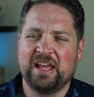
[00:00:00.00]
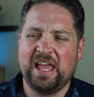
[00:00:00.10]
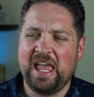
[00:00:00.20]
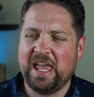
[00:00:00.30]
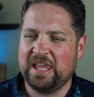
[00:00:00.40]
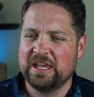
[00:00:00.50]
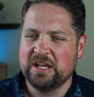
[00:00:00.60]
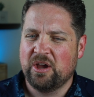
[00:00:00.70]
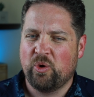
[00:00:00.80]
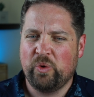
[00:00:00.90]
hey,
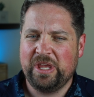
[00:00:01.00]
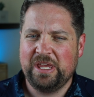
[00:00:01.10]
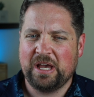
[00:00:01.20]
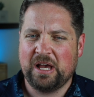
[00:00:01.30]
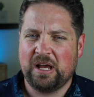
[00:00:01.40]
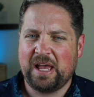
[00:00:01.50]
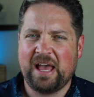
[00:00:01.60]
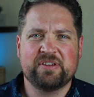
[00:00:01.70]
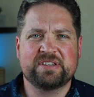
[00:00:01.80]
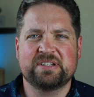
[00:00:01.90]
we
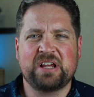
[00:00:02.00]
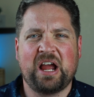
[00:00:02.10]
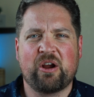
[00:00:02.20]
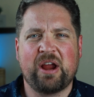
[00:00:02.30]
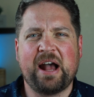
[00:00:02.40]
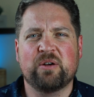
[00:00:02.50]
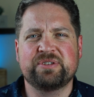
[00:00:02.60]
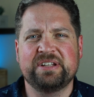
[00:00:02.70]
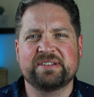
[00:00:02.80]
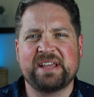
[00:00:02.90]
had this entire
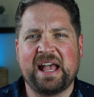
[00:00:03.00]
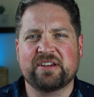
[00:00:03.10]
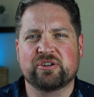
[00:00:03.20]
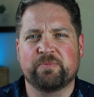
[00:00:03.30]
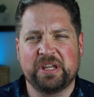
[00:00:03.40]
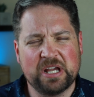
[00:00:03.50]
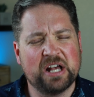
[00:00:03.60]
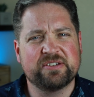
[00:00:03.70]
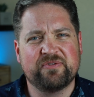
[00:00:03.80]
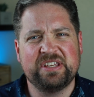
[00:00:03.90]
housing disaster
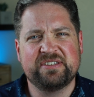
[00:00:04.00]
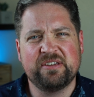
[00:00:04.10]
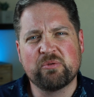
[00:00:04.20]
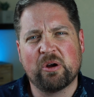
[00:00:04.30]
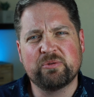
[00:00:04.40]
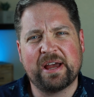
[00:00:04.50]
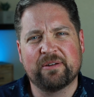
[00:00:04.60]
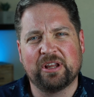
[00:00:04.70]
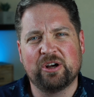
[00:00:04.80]
because of these zero down